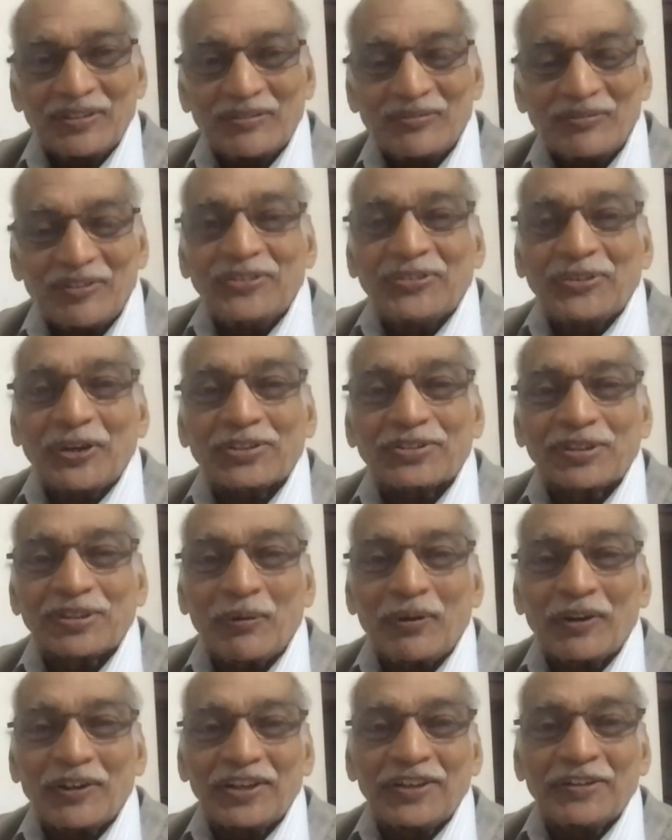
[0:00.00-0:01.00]
we talked
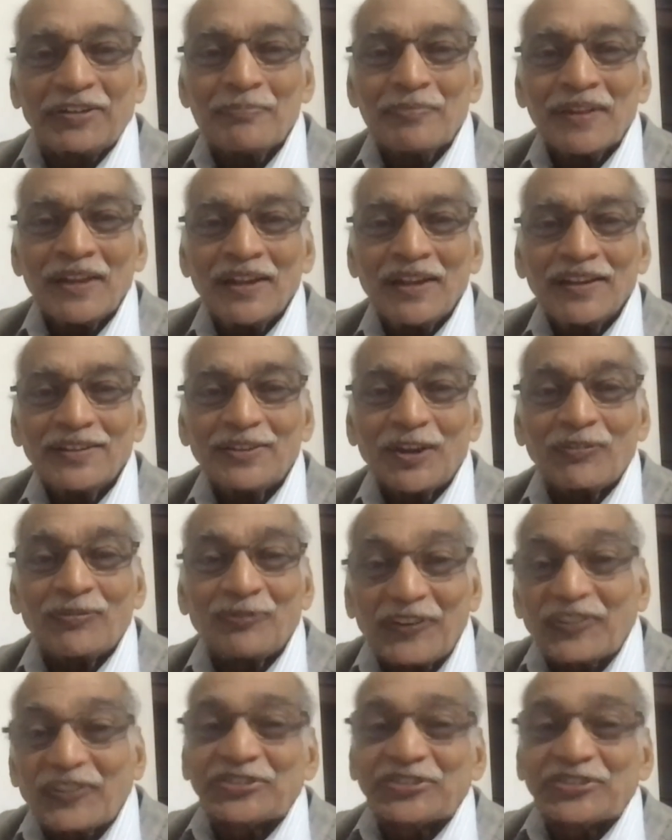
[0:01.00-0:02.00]
about it, the
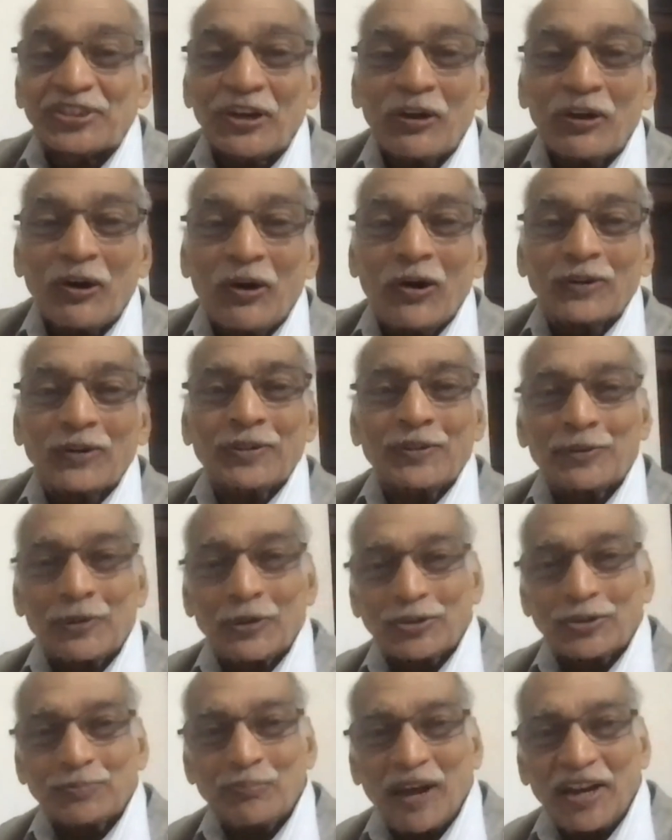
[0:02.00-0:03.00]
fixed or
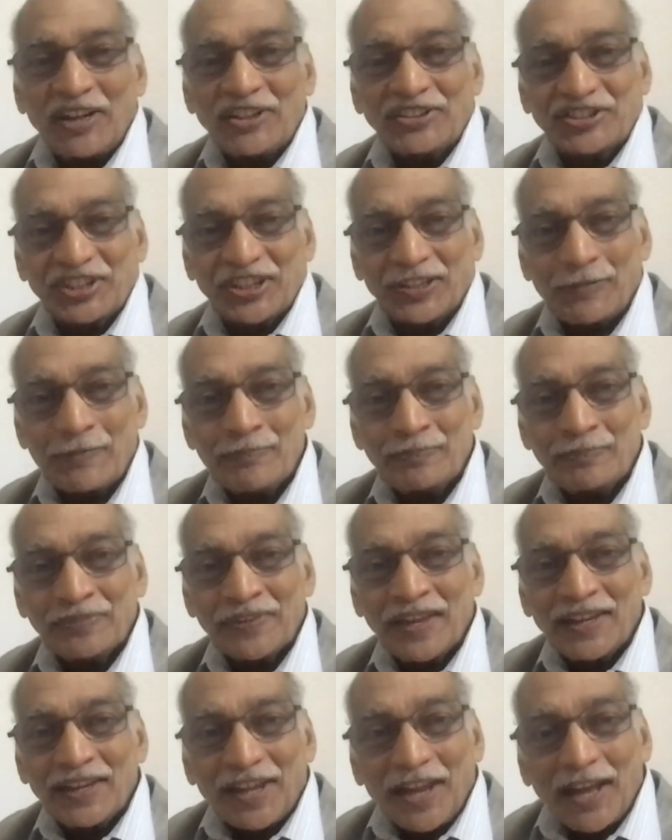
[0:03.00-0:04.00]
growth mindset.
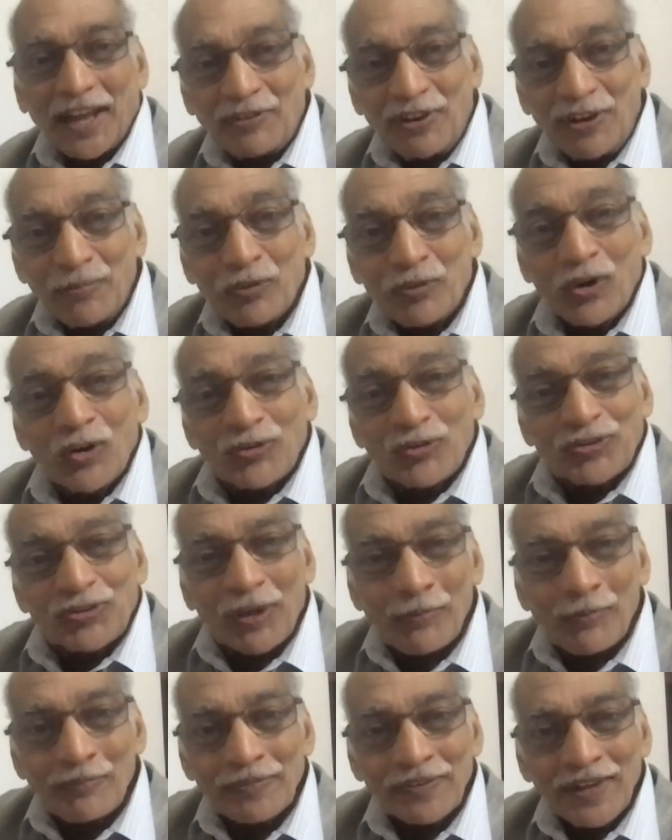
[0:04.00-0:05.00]
Can we move
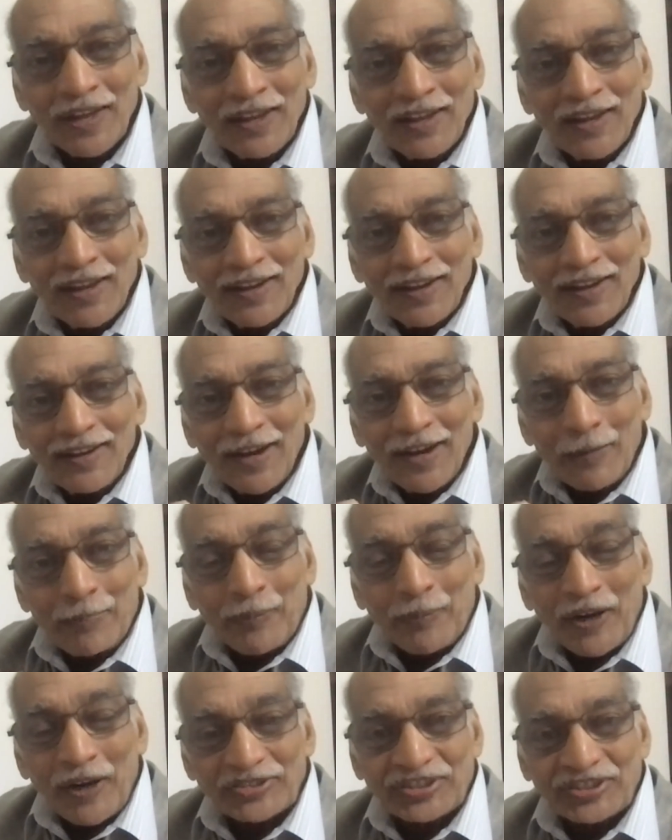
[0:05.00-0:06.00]
from a
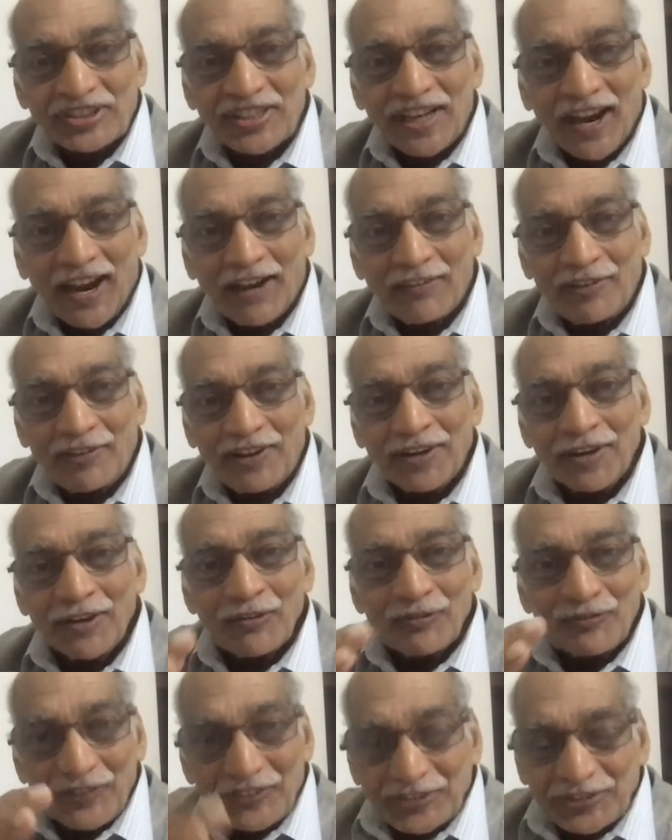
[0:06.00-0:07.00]
person having
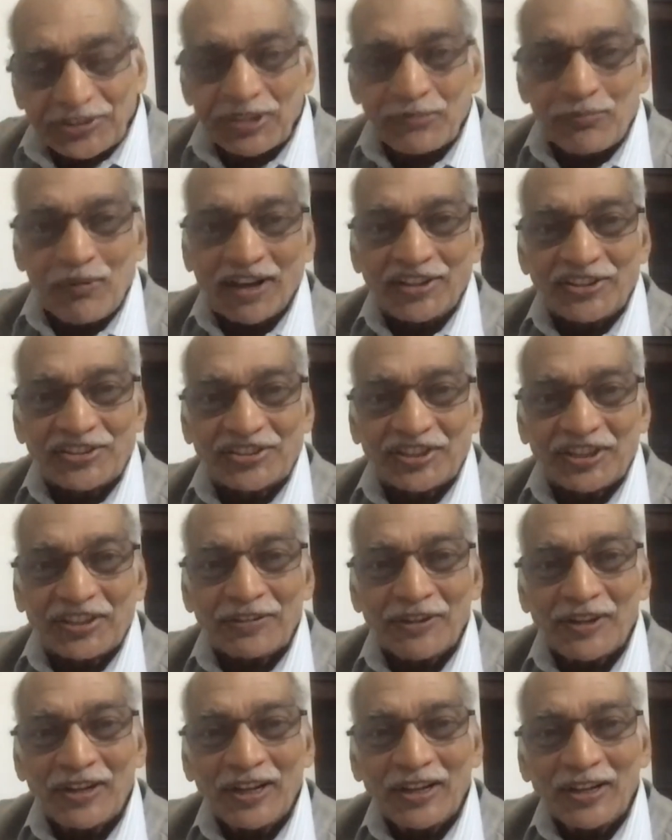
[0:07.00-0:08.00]
fixed
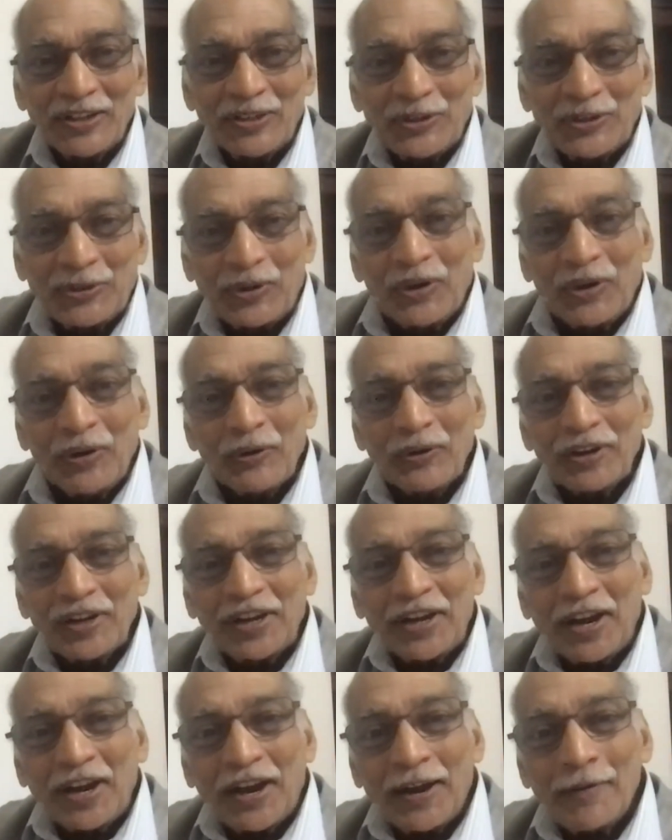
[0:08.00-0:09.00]
mindset to
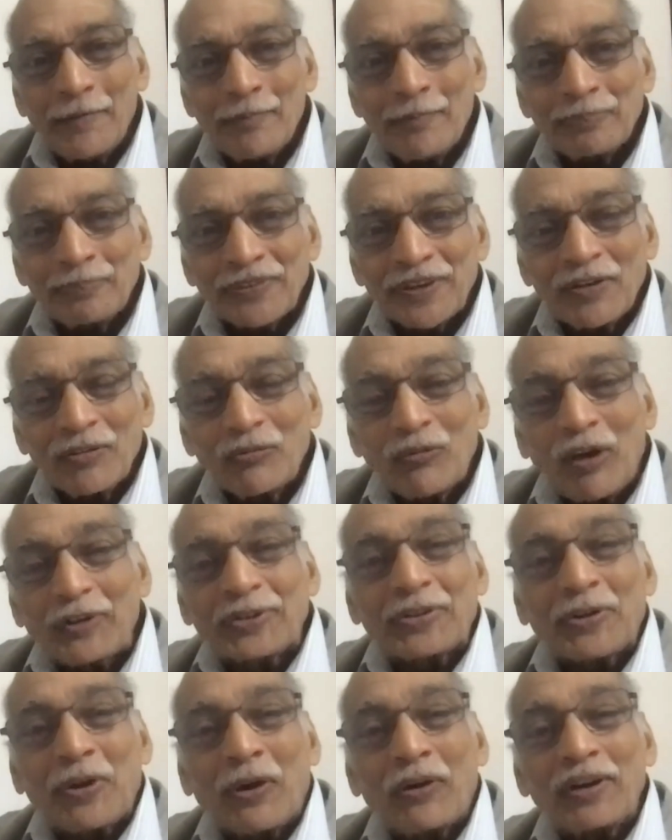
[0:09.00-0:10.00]
a what
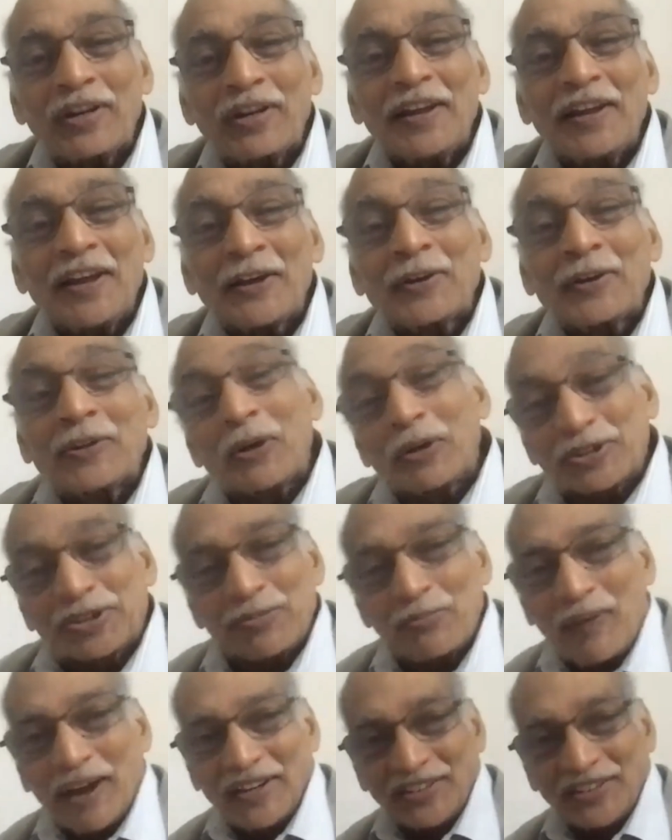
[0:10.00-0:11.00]
you call a
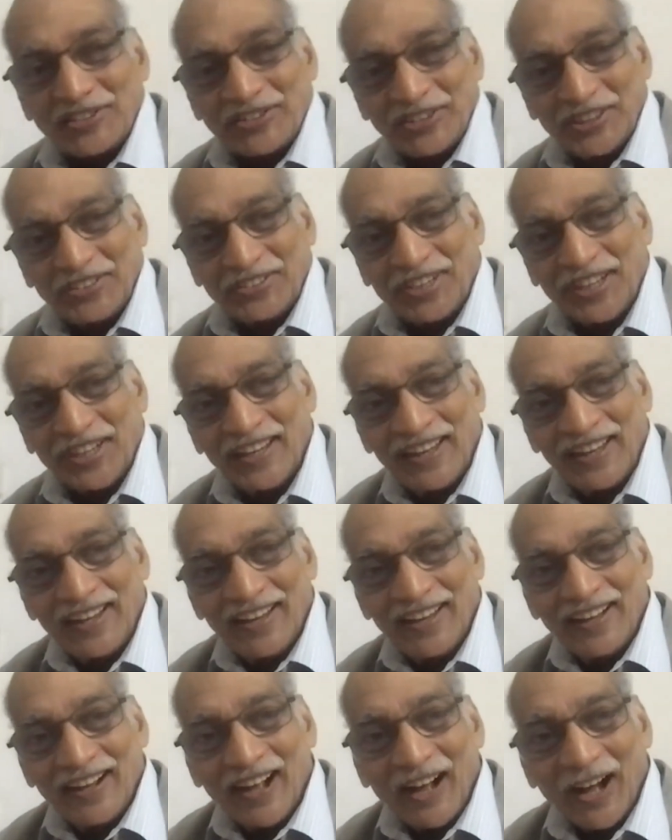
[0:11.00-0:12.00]
growth mindset?
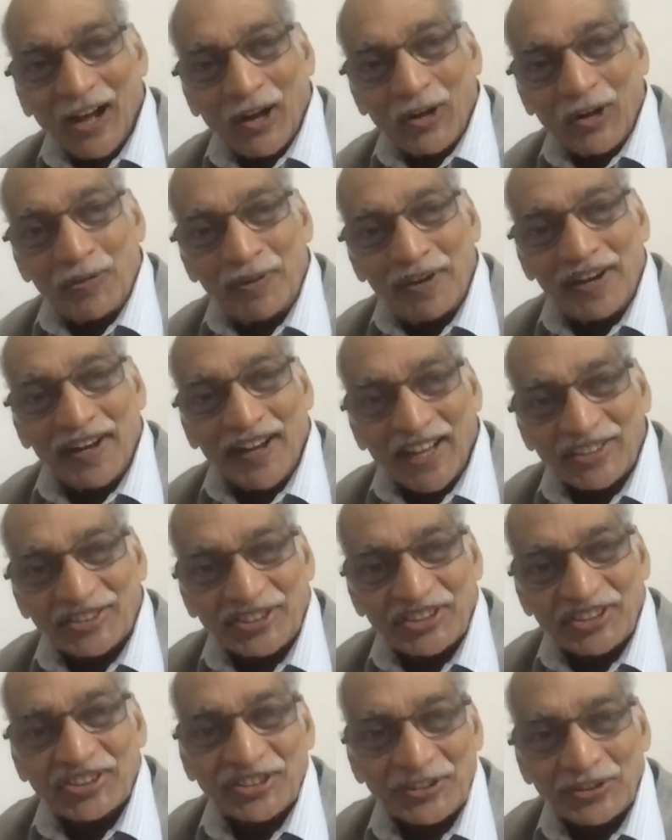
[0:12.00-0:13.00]
How do we
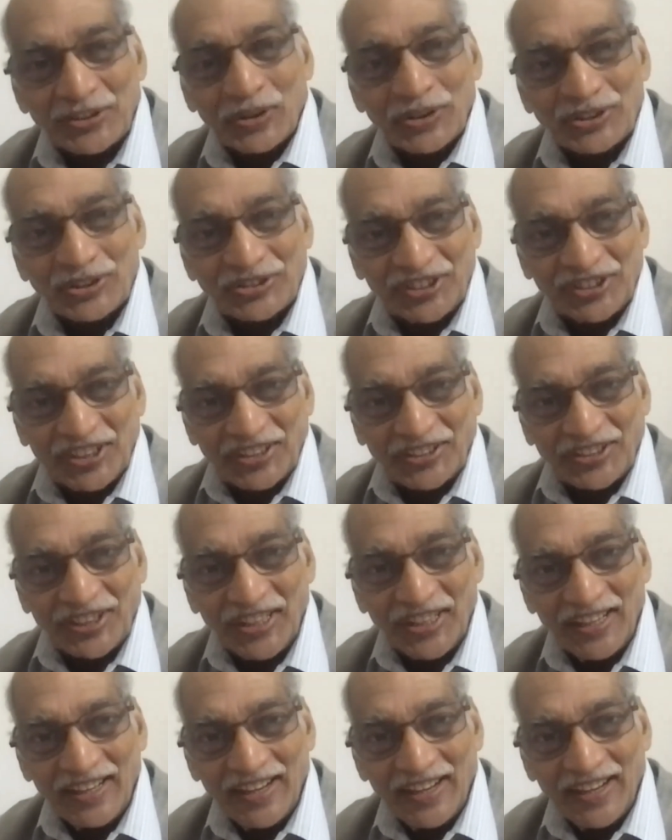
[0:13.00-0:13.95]
assess those things?